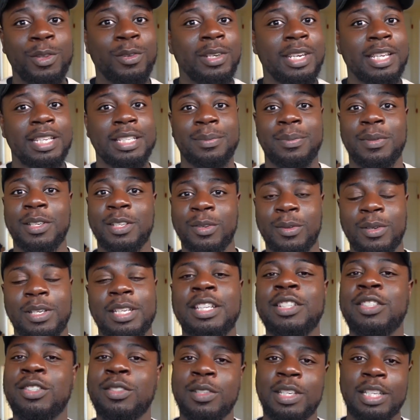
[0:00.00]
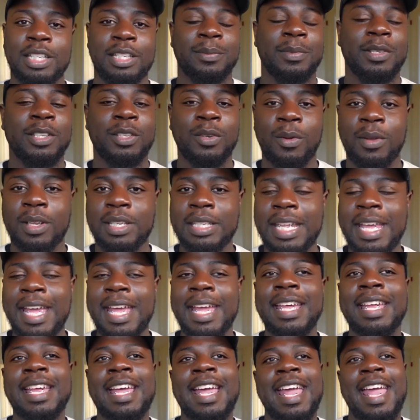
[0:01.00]
You need to be doing this. You need to be doing
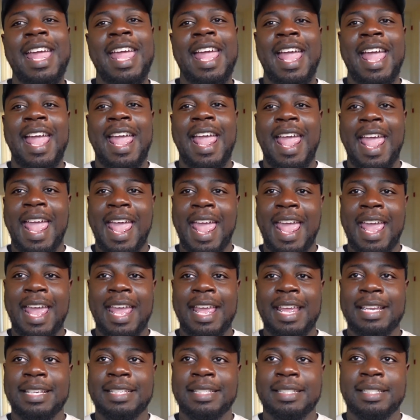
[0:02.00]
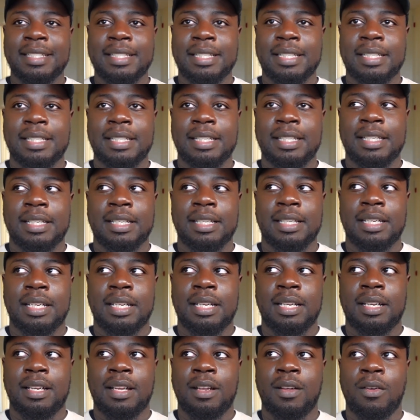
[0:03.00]
that. And
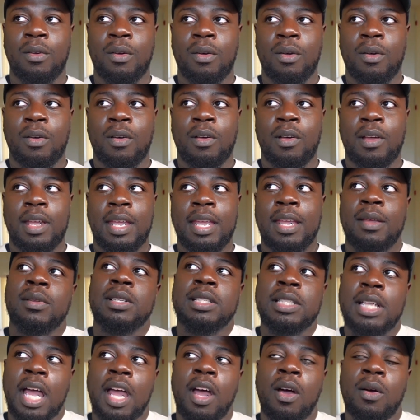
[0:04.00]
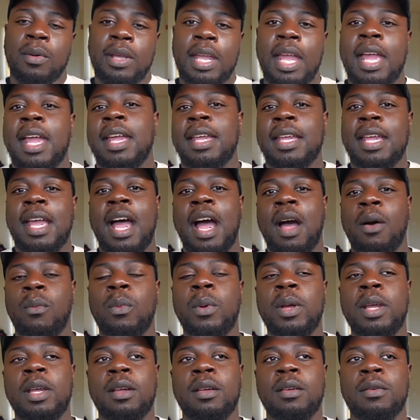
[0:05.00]
he was like, okay, yeah, I
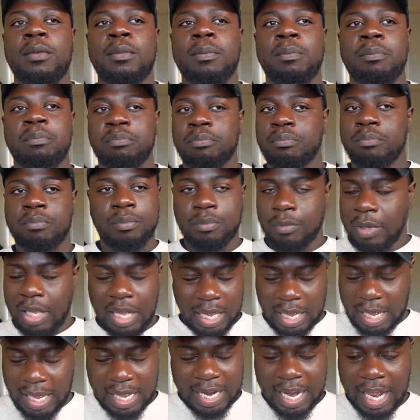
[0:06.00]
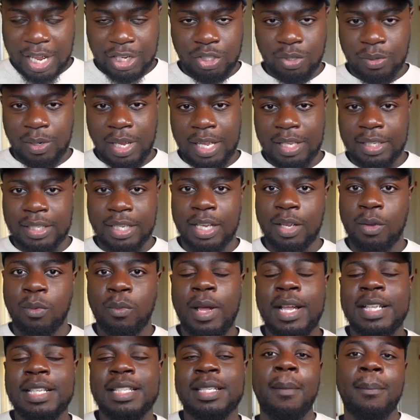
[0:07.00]
will. In actuality, he
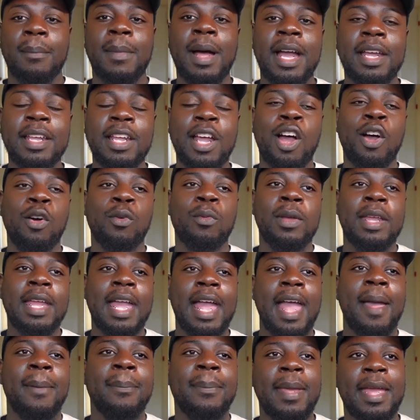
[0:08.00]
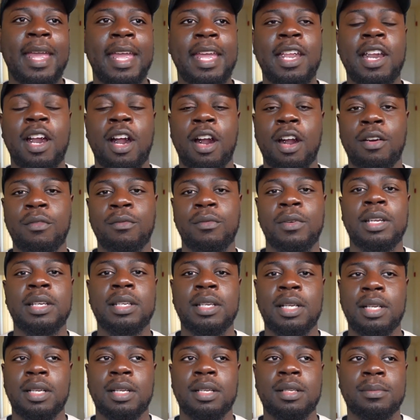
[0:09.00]
wasn't. Mind y'all, we had paid our
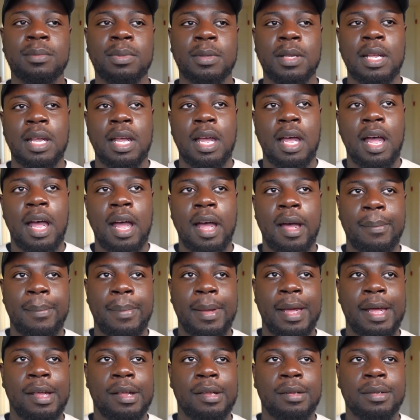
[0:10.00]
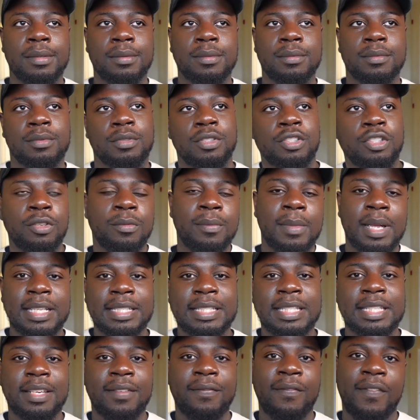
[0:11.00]
rent up about two
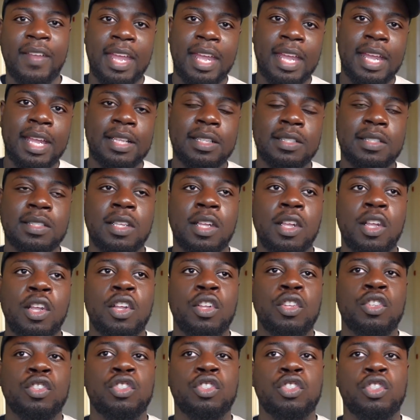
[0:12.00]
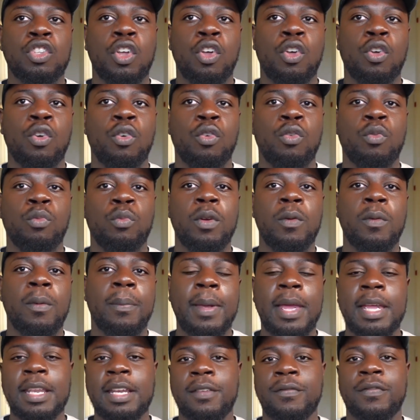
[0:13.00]
months in advance. So we were
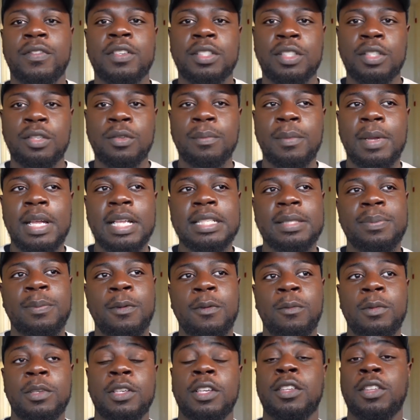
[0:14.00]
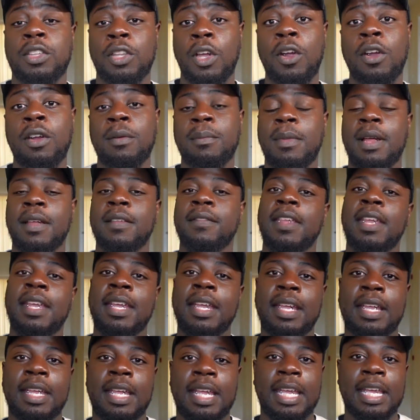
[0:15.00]
paid up for two months, but when the third month
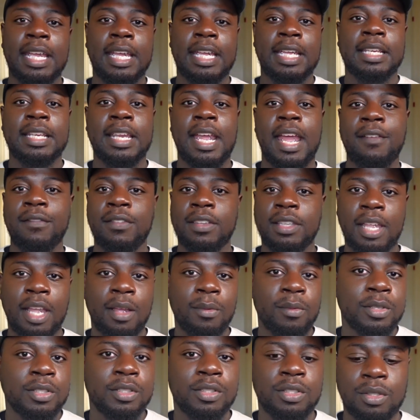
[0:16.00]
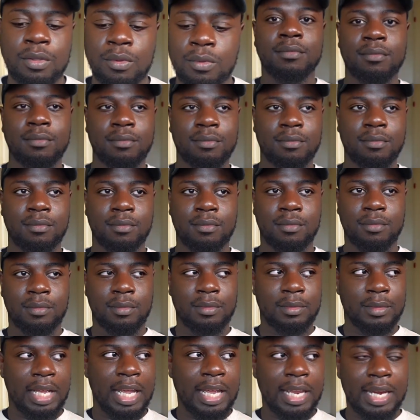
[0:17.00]
hit and everything was due,
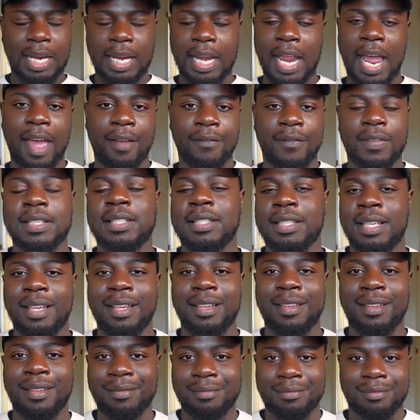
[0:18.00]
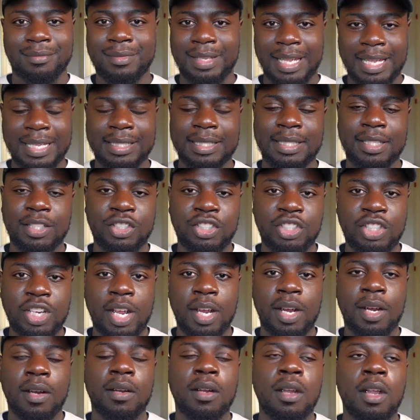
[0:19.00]
he didn't have his his
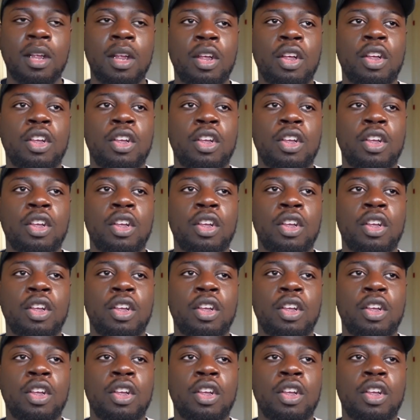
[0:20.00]
share.